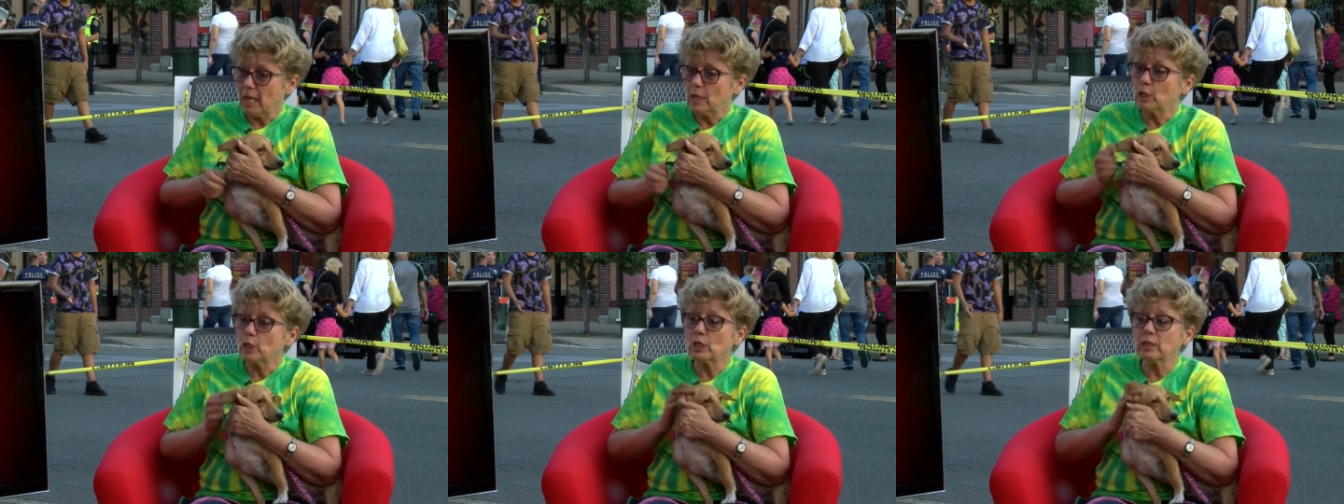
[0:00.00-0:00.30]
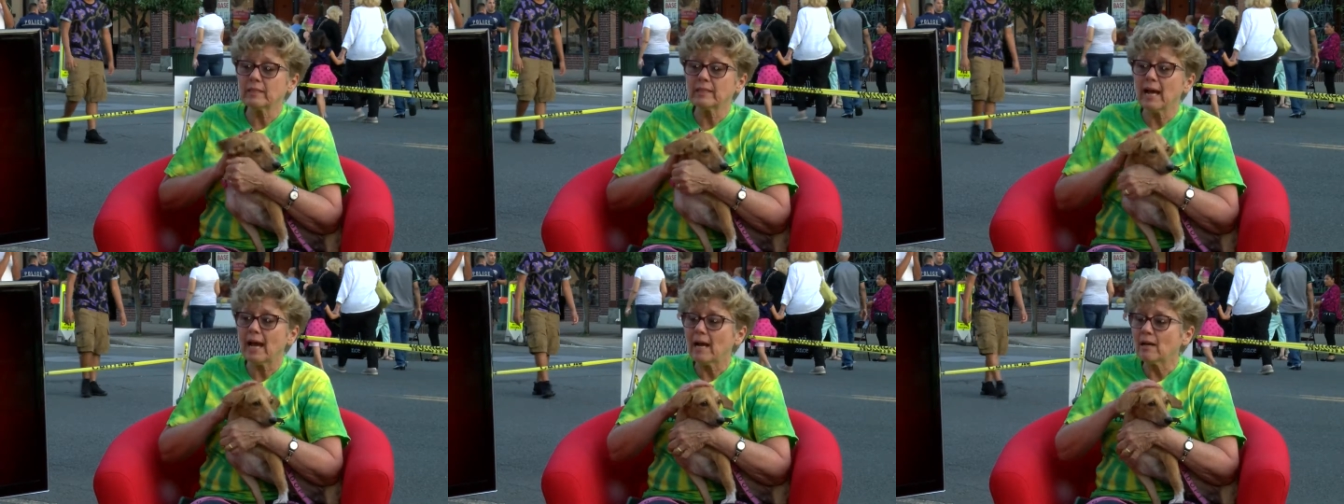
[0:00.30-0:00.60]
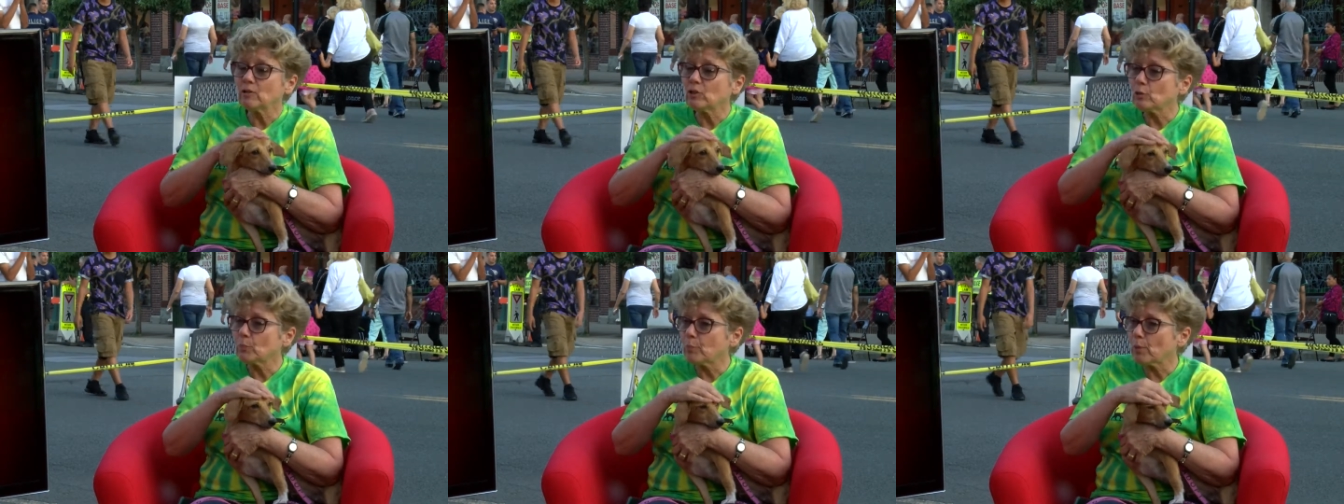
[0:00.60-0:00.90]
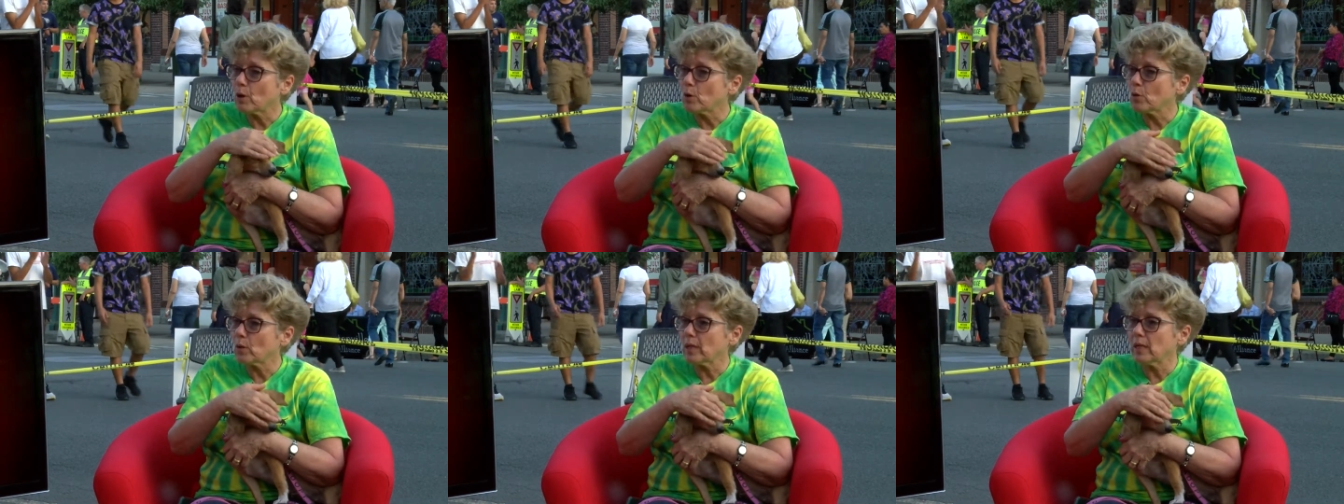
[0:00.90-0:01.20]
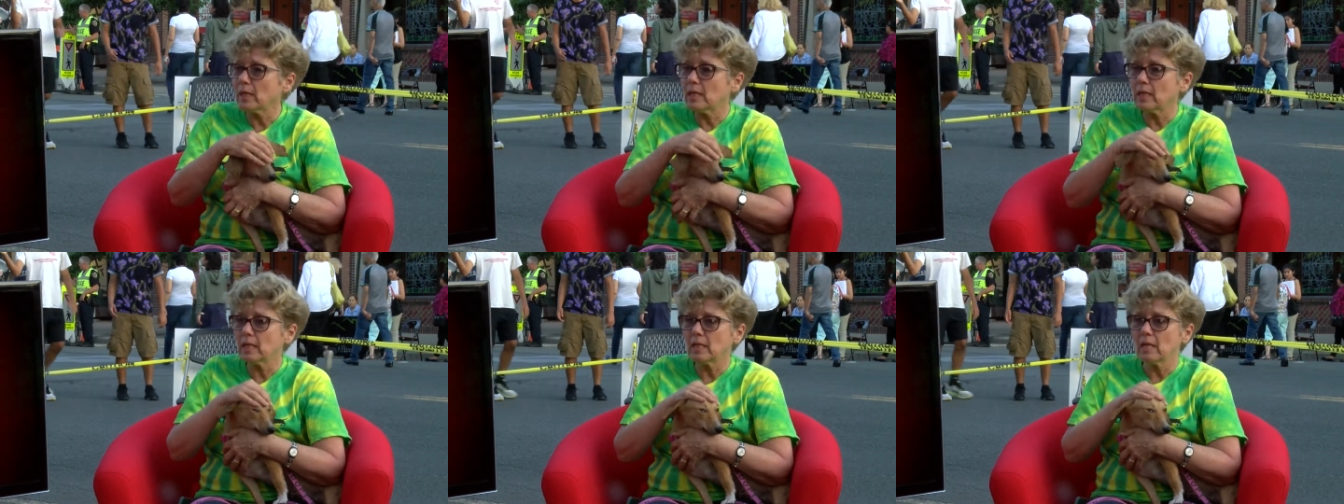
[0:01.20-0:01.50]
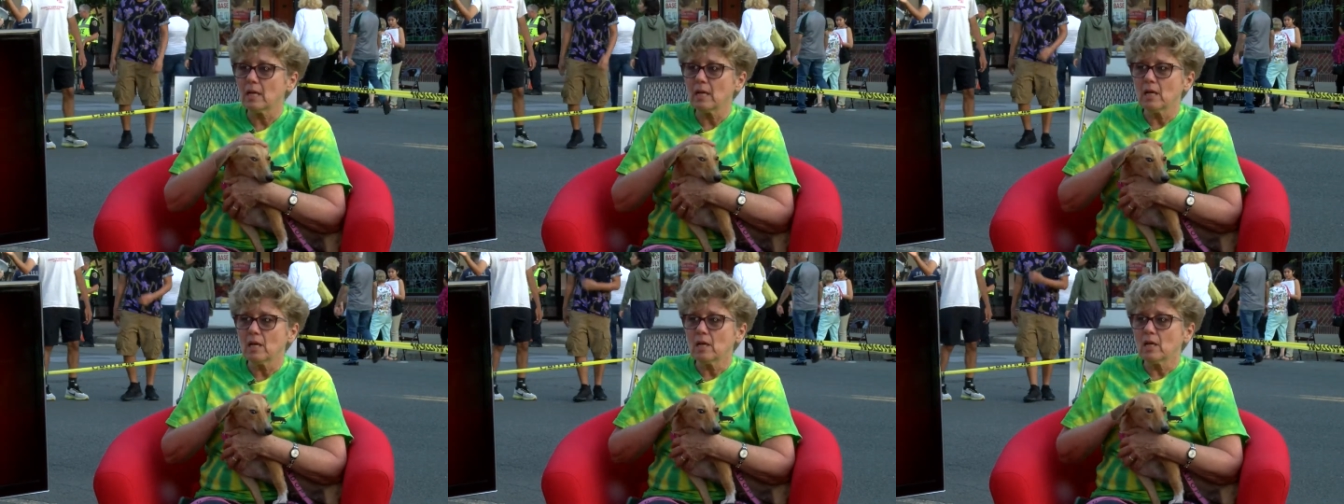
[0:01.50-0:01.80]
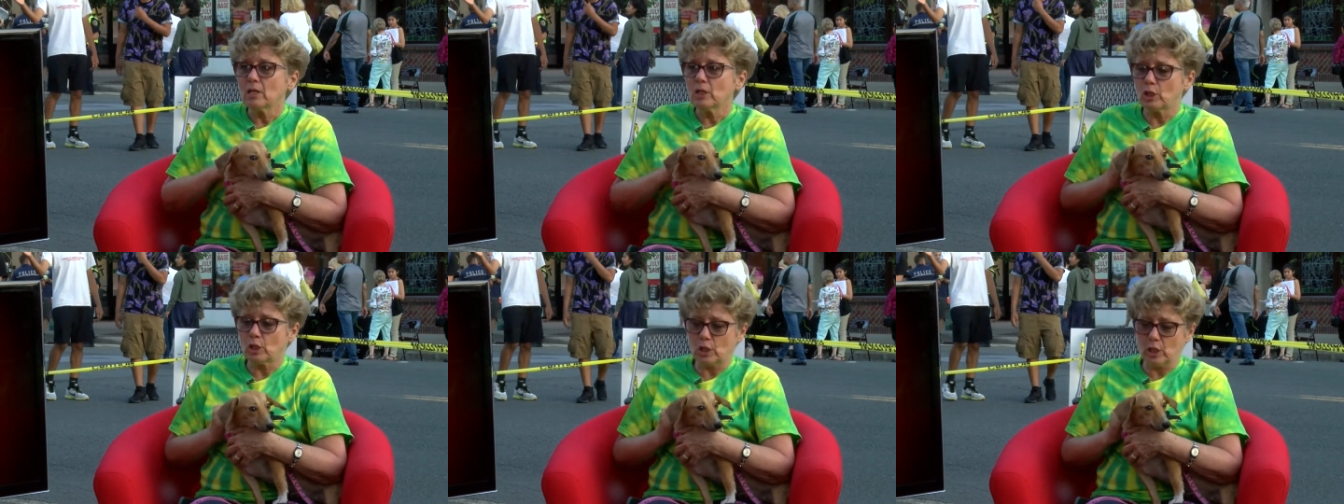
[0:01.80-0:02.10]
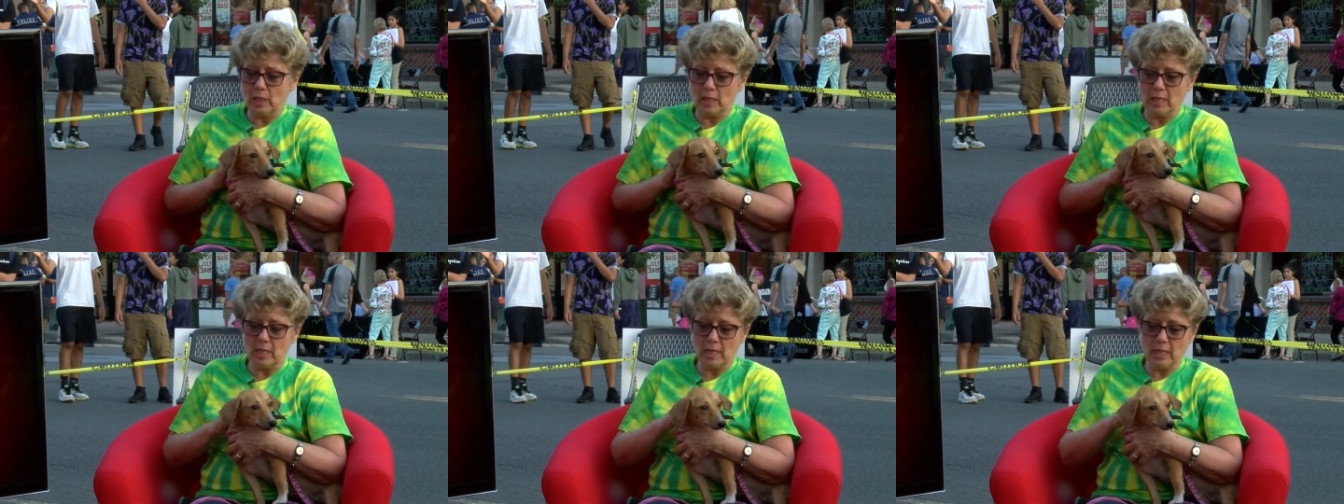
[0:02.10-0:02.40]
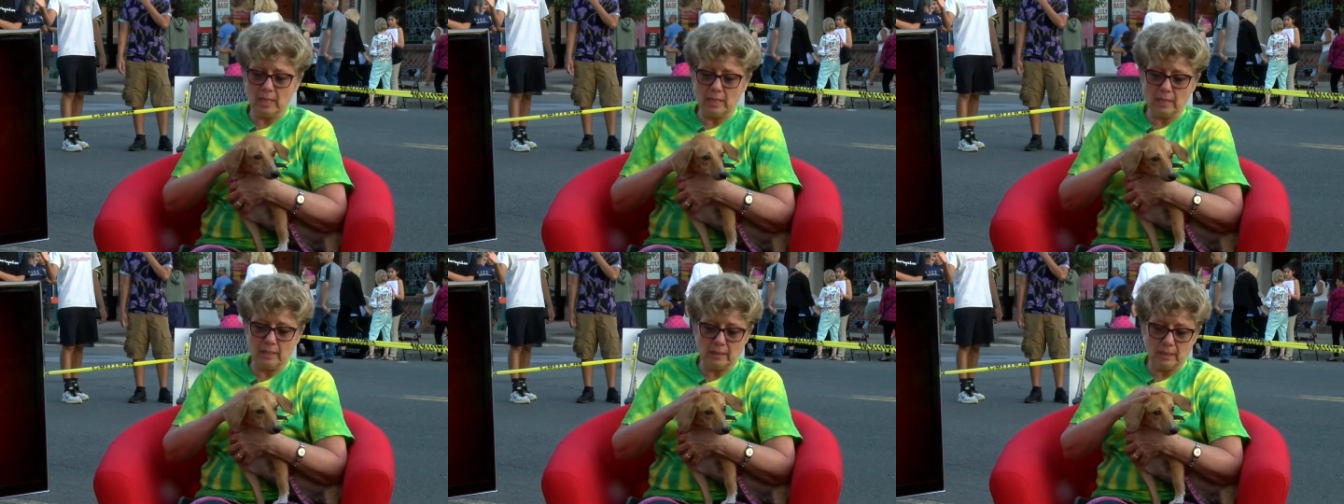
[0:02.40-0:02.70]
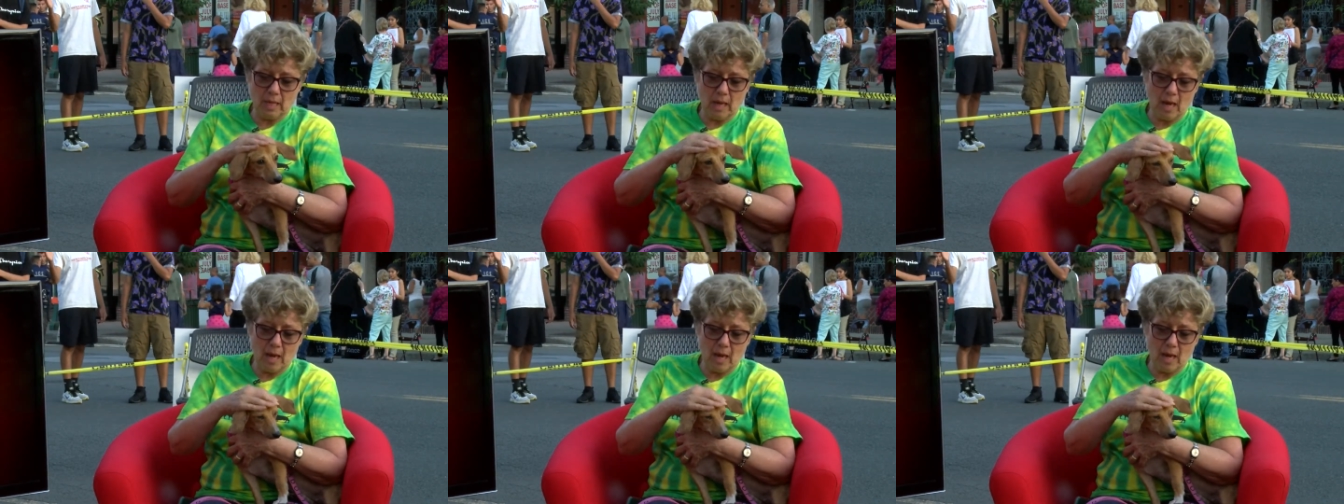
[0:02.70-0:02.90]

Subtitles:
She's housebroken. She is.